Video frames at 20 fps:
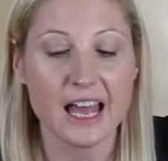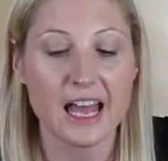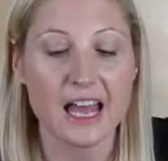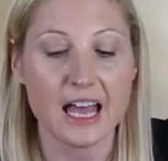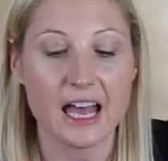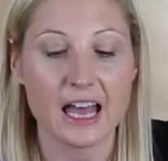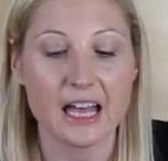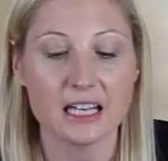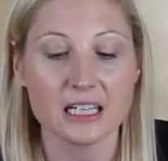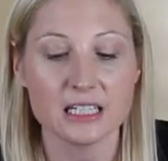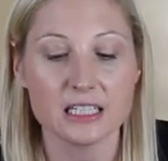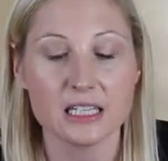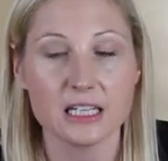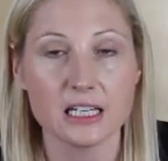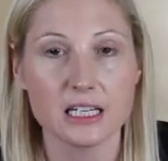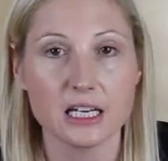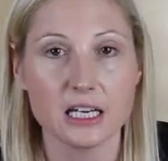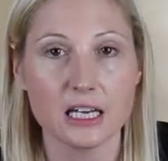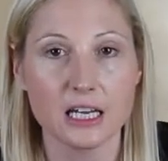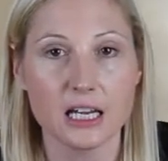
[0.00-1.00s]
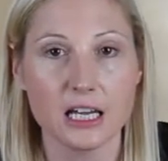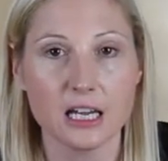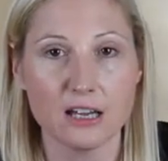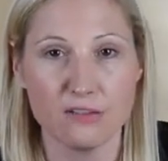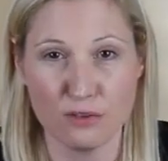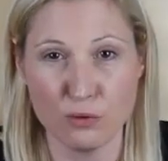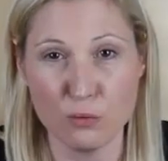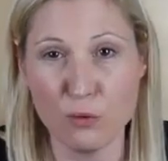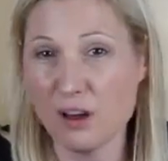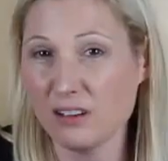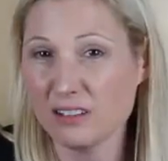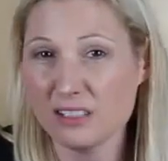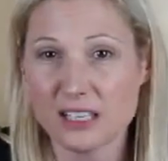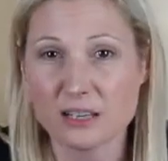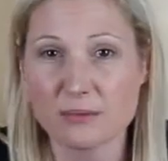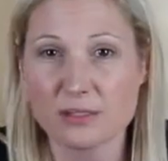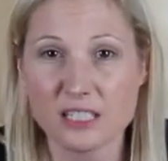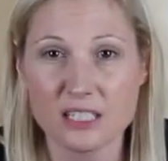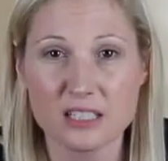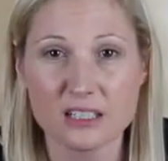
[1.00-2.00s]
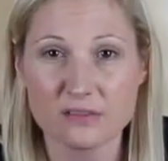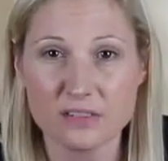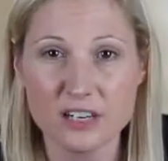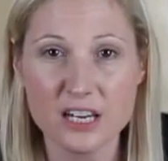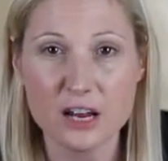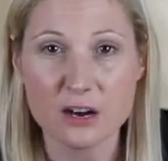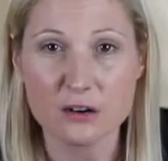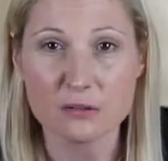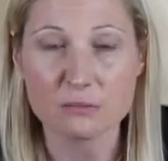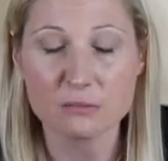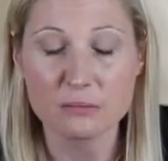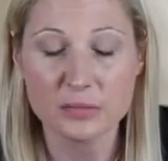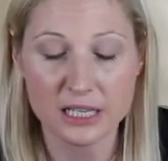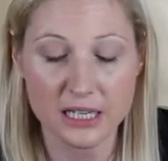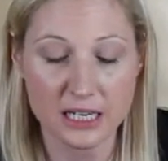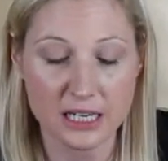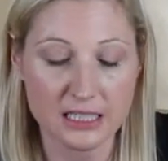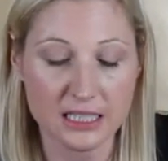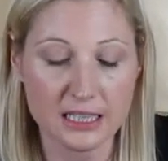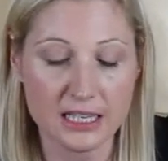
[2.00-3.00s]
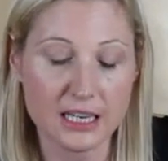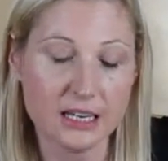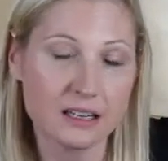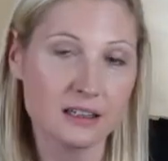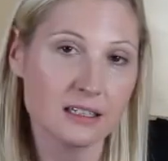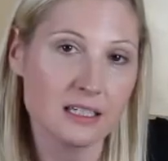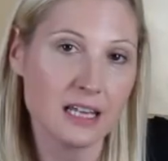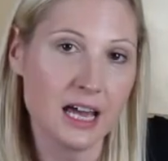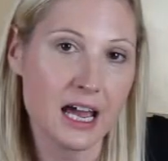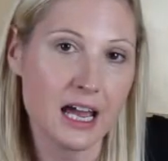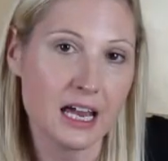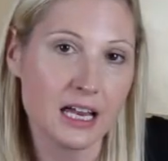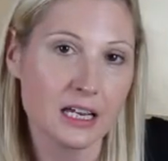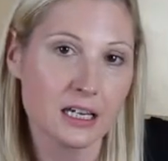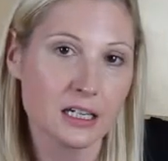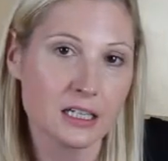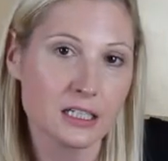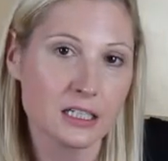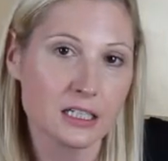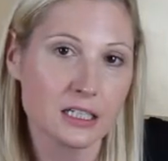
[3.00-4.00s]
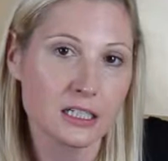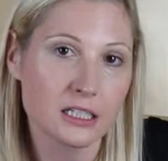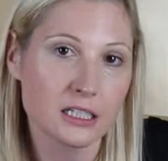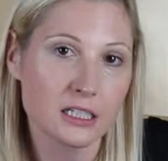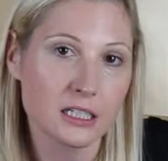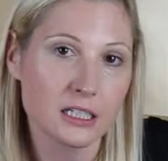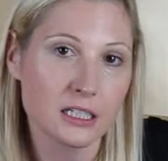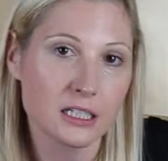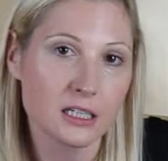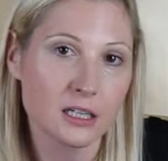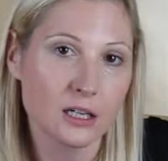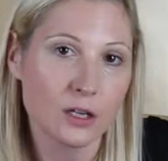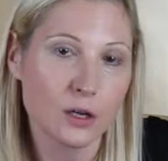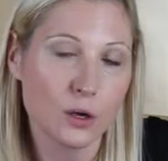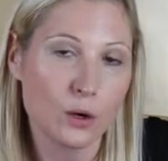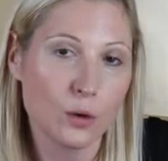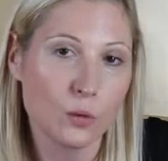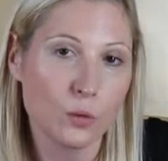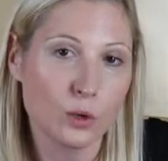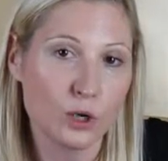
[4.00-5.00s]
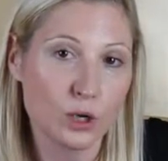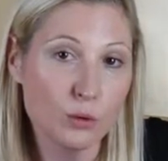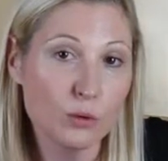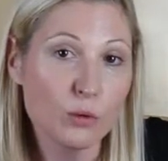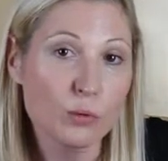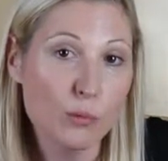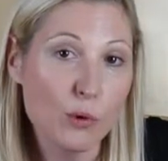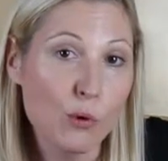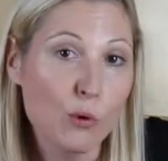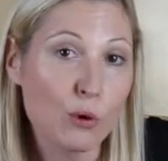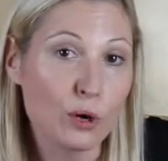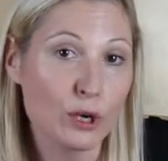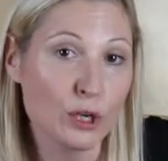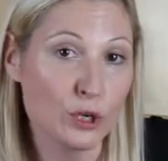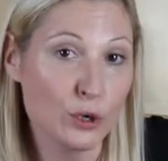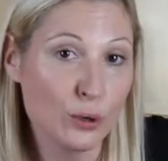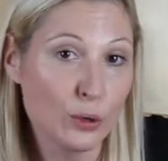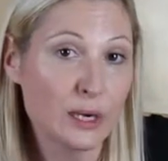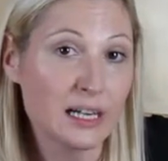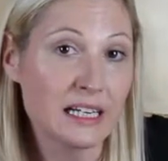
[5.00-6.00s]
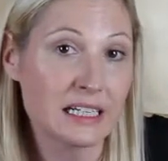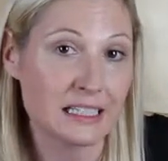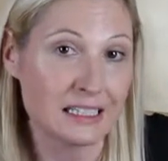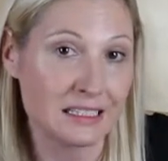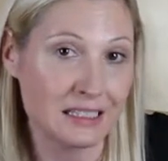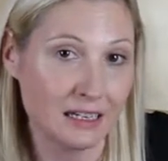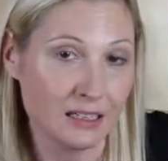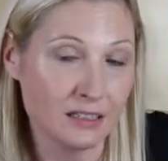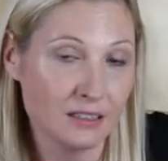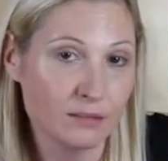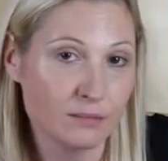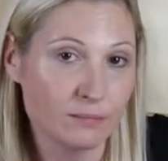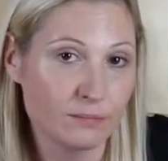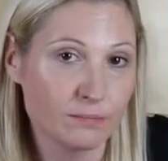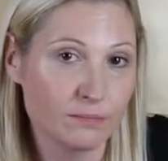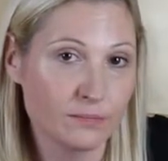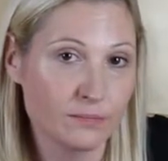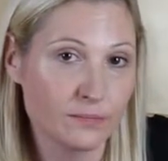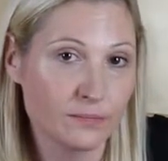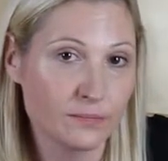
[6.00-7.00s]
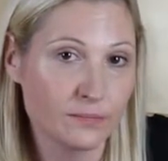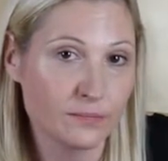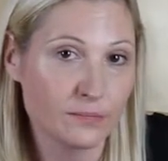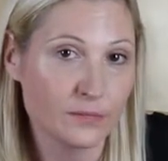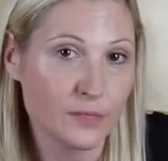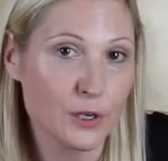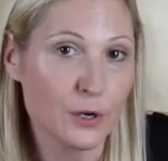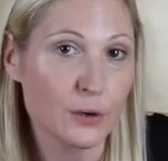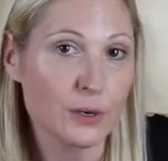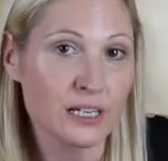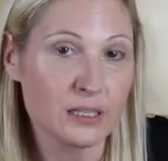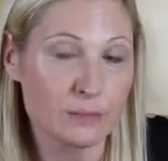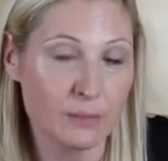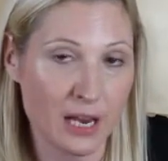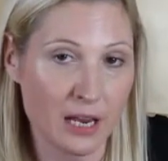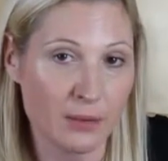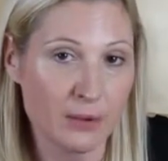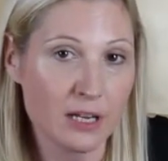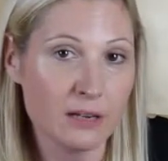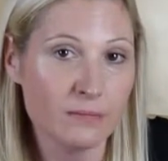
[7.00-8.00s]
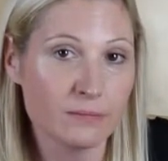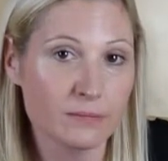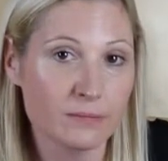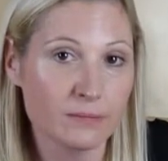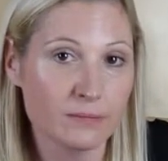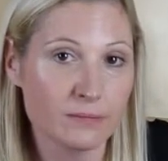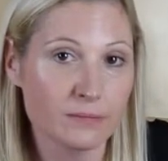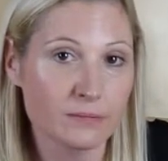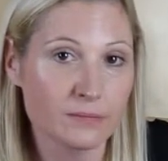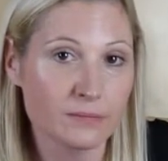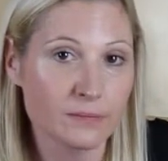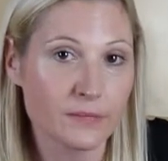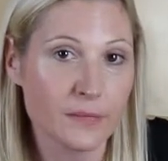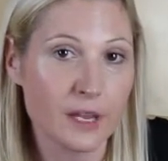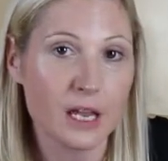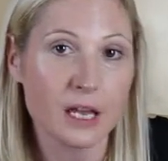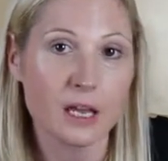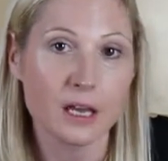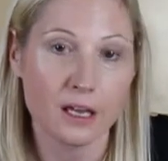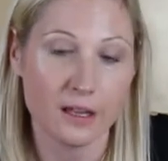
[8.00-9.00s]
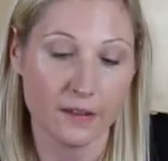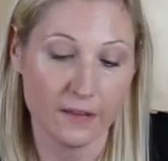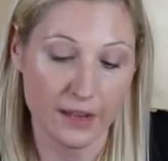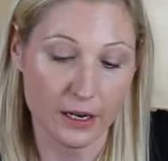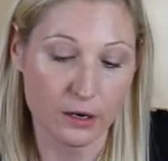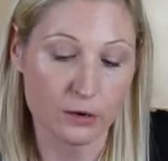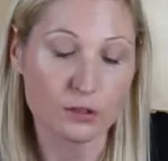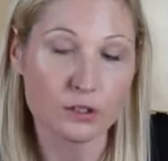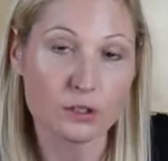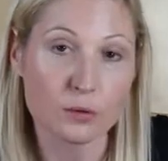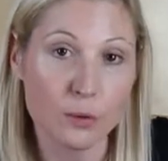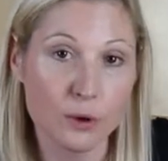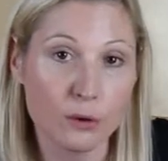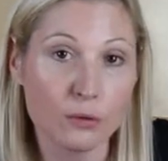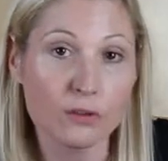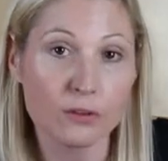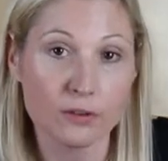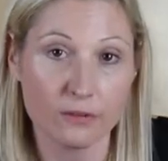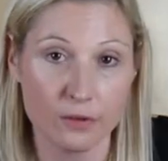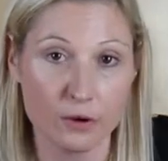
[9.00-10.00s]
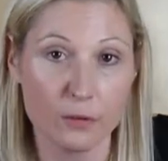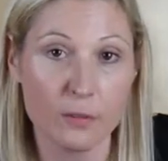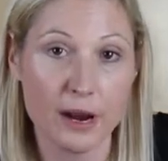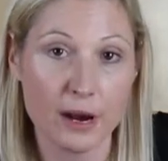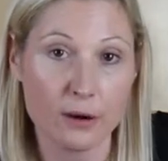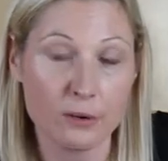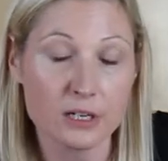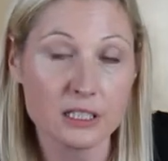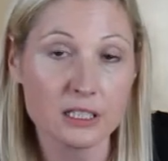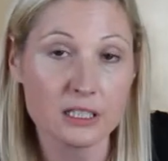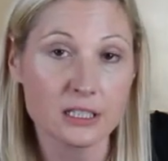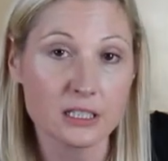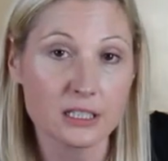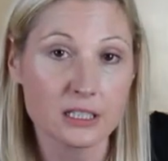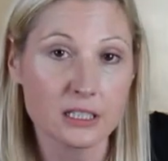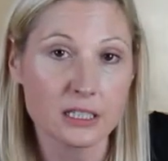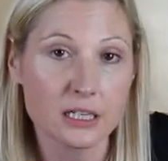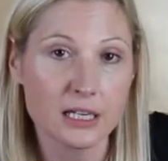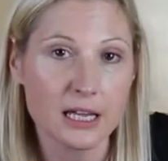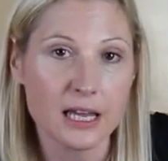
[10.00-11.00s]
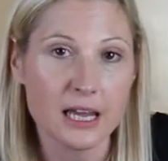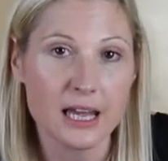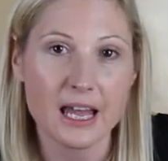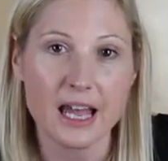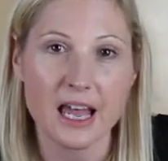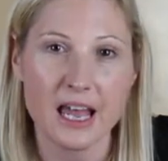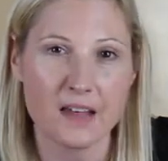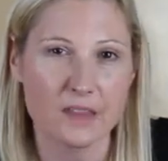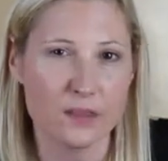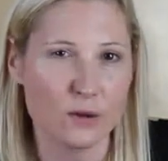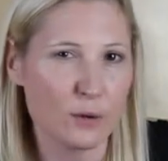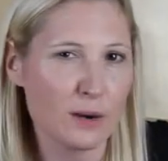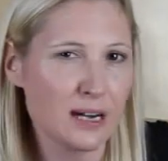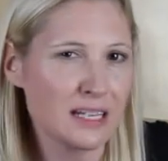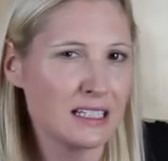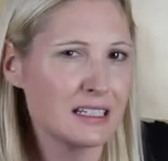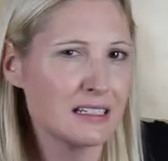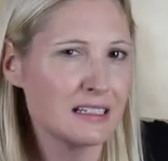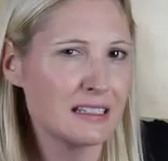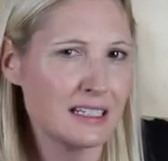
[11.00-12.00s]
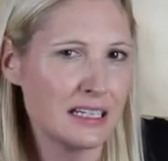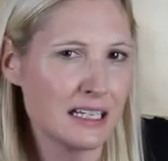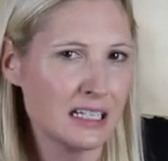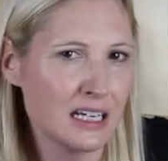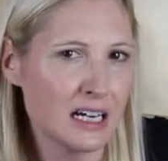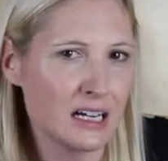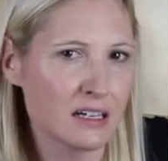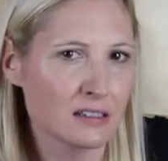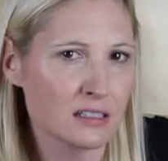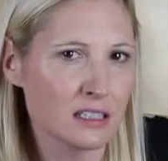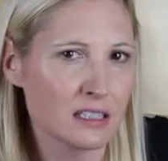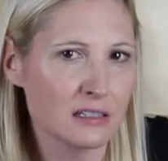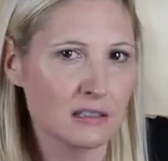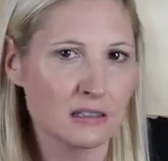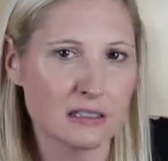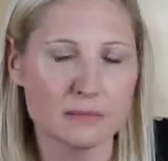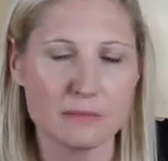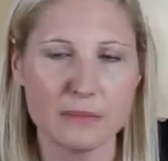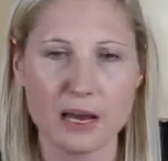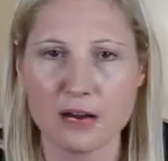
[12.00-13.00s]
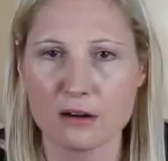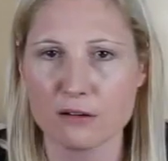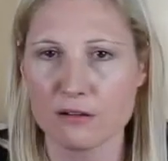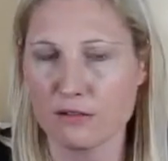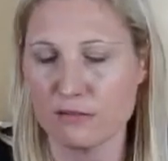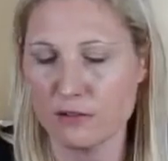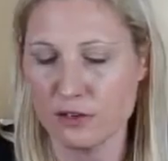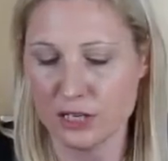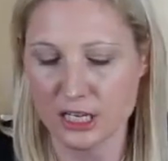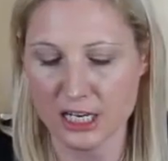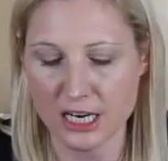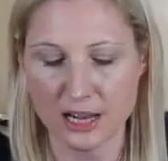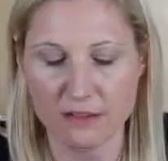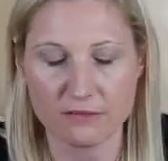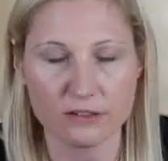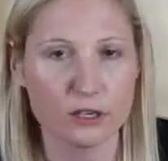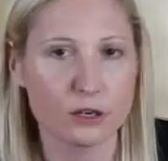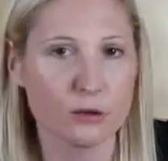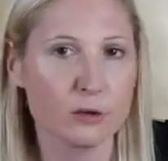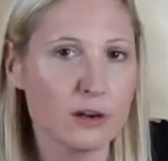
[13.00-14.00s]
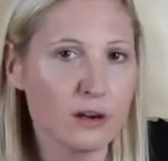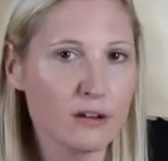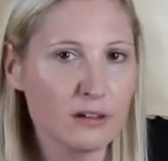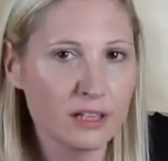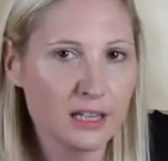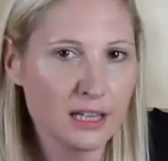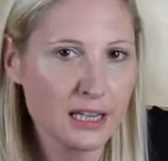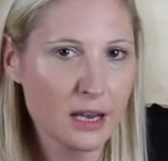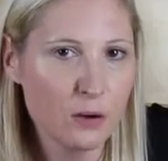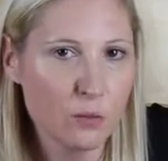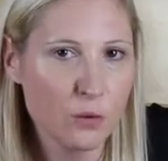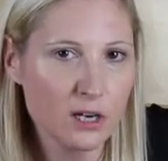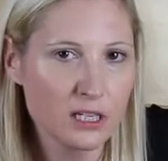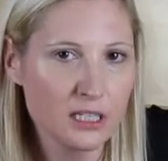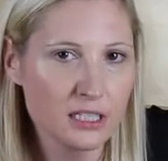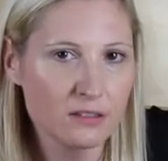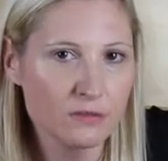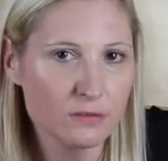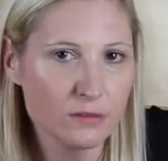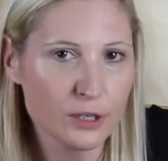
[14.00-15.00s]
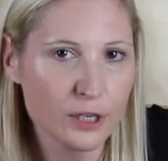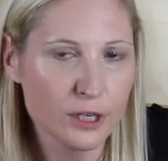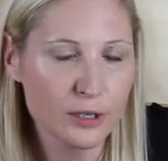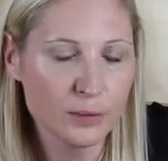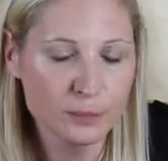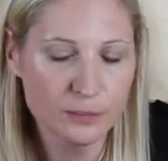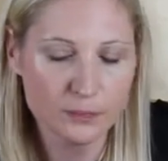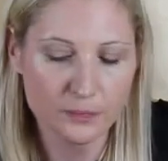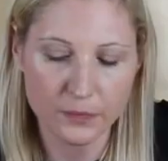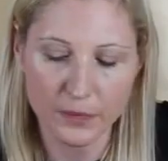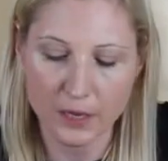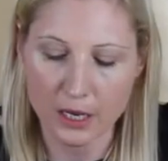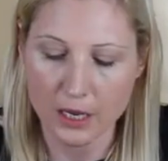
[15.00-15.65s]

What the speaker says: And if you want, let him see this video, because at the end of the day, when you were born, you're his son, you're his baby, and that goes to both of your parents. And the rest is details. It doesn't matter if you didn't have the career that they wanted for you,